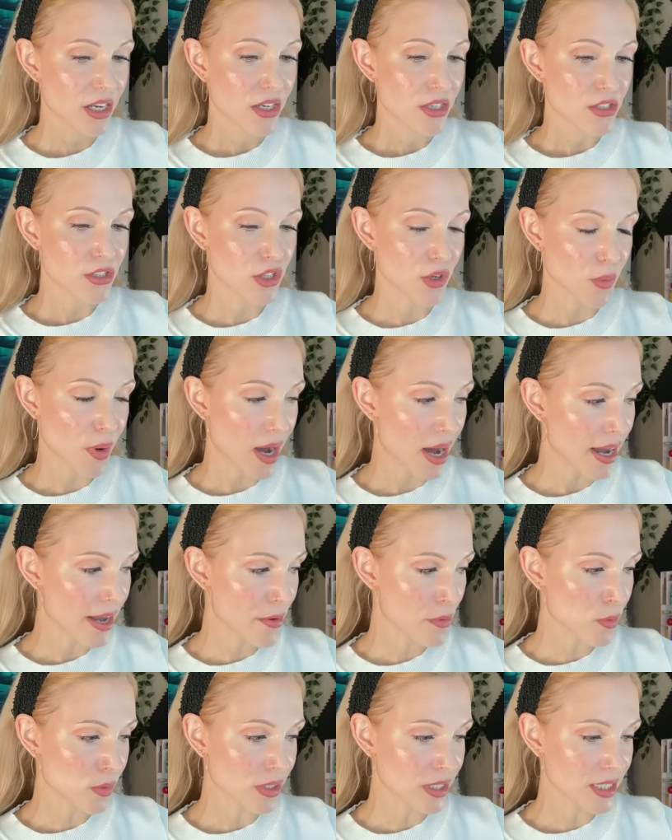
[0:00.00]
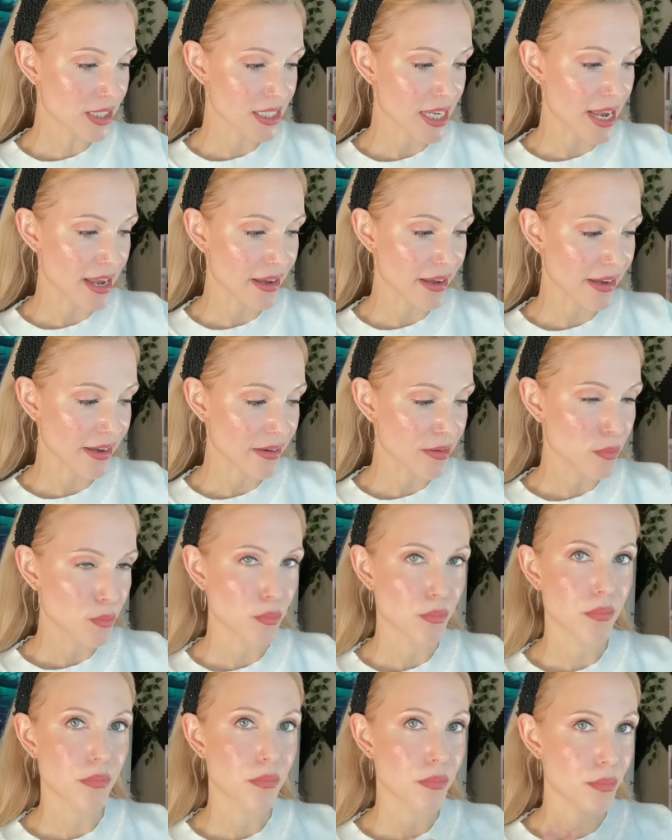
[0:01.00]
So I will say
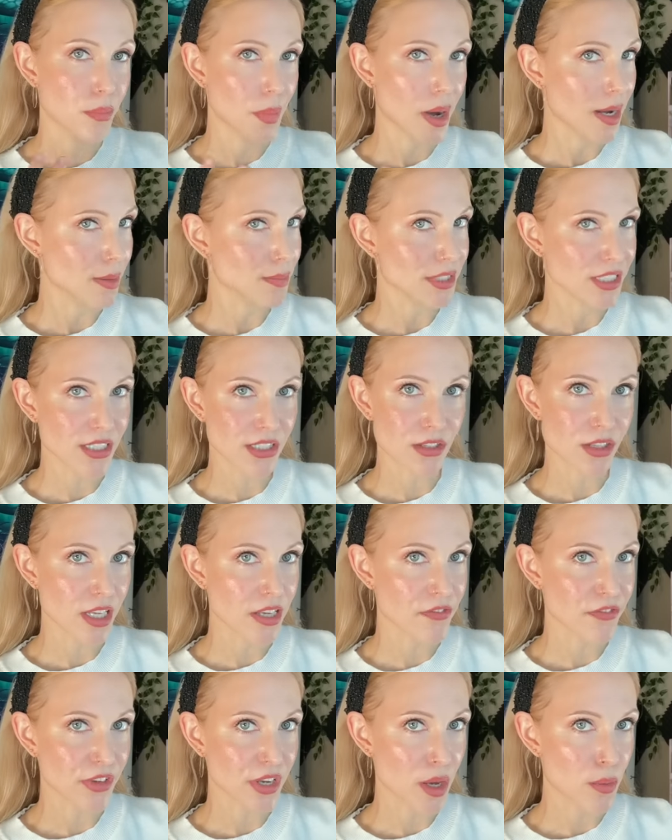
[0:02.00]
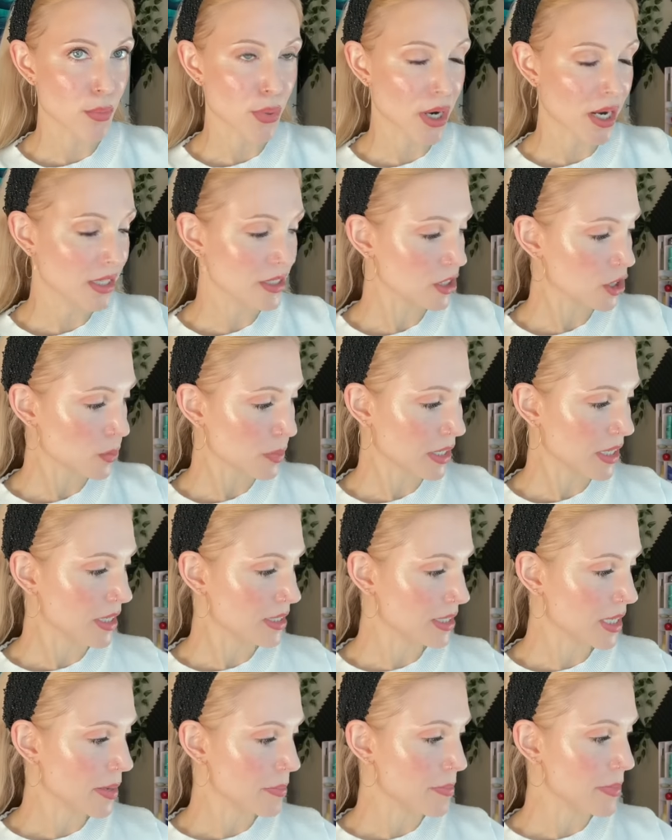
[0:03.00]
I'm still iffy on bronzer
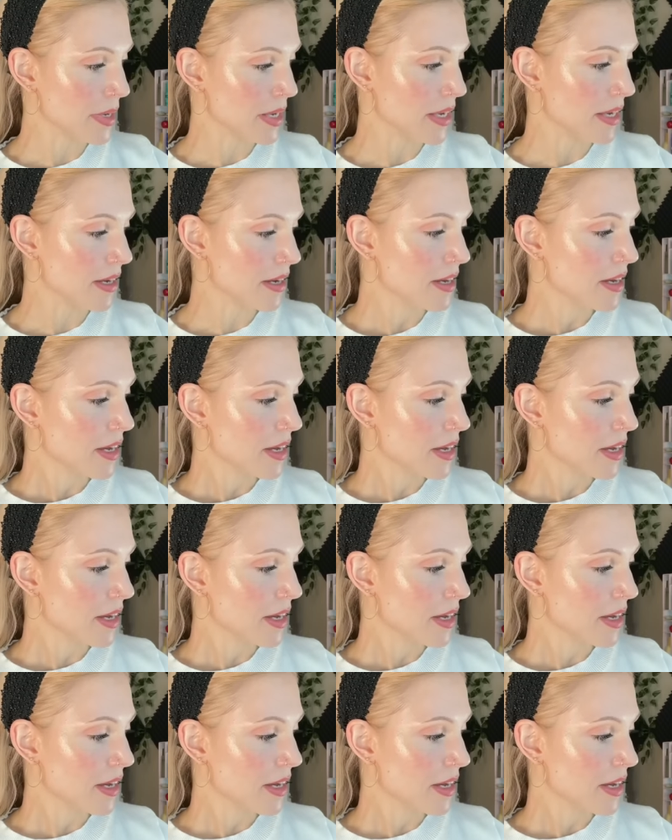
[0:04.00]
because I'm me.